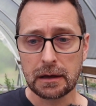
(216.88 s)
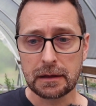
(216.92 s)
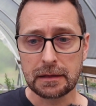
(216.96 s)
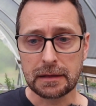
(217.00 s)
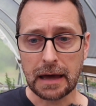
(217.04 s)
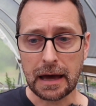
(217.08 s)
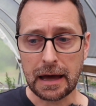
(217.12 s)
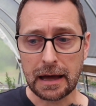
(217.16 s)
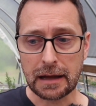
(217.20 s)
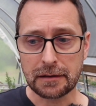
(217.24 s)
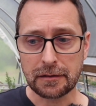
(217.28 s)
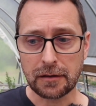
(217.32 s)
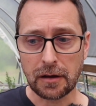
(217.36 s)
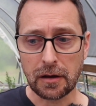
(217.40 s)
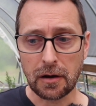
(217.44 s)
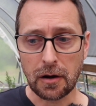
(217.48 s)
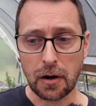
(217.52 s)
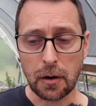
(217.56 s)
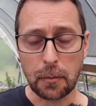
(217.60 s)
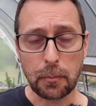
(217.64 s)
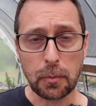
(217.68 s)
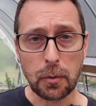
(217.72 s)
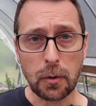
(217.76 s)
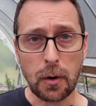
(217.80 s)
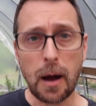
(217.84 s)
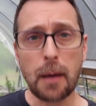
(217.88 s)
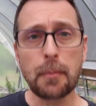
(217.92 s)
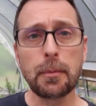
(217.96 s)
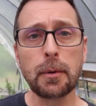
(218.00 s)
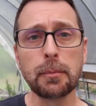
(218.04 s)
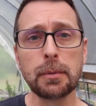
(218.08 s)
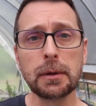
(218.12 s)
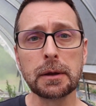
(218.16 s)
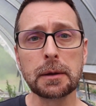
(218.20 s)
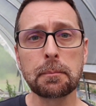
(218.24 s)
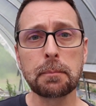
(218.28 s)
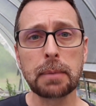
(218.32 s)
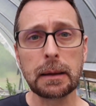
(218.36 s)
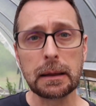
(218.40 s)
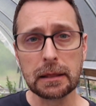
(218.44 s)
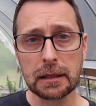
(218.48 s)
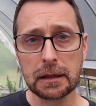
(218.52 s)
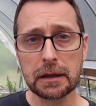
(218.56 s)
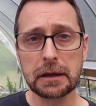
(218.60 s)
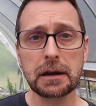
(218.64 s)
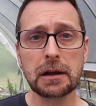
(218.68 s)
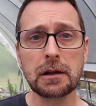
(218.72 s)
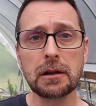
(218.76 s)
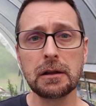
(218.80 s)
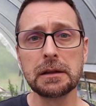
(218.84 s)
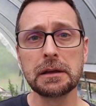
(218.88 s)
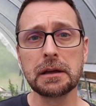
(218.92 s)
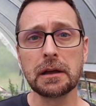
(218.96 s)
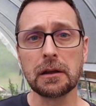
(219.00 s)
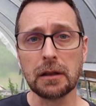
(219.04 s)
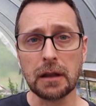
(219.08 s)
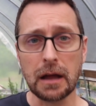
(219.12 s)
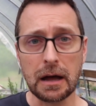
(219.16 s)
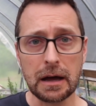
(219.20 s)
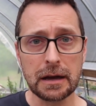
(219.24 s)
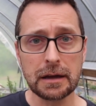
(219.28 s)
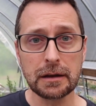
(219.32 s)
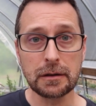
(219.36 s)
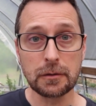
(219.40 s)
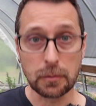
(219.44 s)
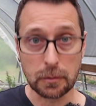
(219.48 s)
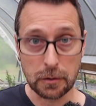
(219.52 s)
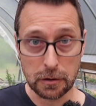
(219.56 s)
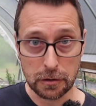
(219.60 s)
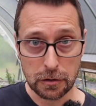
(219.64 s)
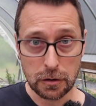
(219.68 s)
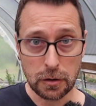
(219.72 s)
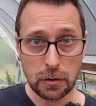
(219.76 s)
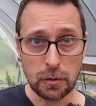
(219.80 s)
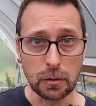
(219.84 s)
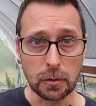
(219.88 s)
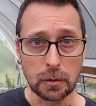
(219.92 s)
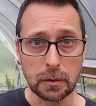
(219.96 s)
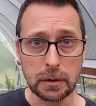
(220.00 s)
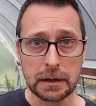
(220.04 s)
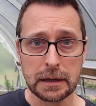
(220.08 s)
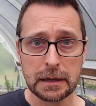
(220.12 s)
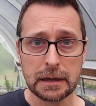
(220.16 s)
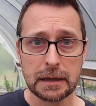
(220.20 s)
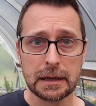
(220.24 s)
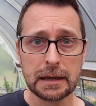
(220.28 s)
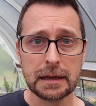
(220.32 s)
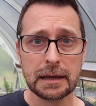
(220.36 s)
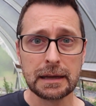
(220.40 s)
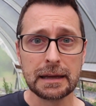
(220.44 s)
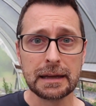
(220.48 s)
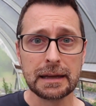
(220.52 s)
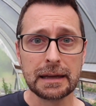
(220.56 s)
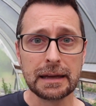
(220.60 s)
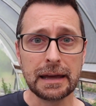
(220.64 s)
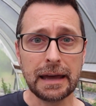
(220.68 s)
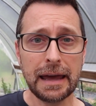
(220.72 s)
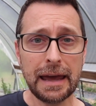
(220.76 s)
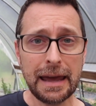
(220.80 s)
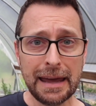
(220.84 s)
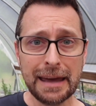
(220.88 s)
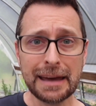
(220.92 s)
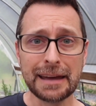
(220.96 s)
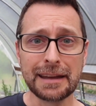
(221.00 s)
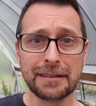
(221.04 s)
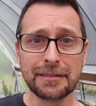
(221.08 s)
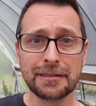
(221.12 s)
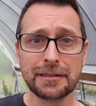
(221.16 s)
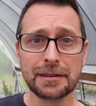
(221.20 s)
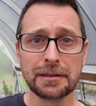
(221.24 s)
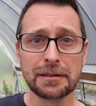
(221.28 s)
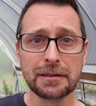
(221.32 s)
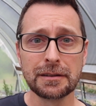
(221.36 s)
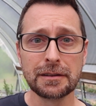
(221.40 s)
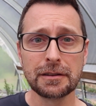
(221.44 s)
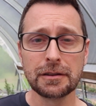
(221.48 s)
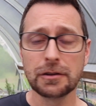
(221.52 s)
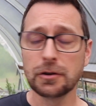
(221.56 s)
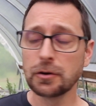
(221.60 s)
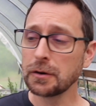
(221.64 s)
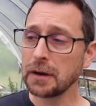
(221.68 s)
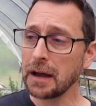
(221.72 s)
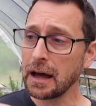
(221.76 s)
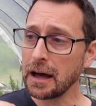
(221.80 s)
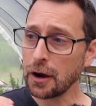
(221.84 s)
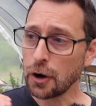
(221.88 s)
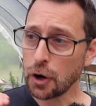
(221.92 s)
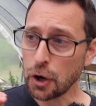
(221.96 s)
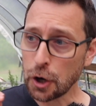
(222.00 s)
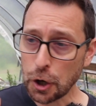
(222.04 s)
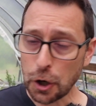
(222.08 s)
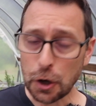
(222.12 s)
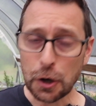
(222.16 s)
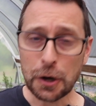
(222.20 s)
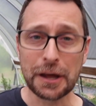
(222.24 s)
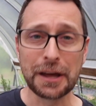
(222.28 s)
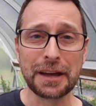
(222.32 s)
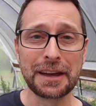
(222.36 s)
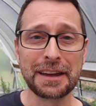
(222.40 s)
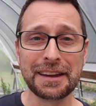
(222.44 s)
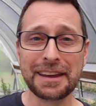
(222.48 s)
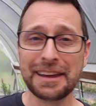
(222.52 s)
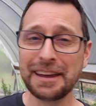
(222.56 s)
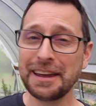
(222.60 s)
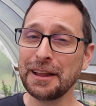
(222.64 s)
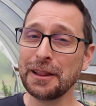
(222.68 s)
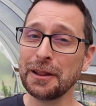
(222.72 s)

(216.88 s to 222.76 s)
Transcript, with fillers: that are probably politically aligned with you. And you're not hurting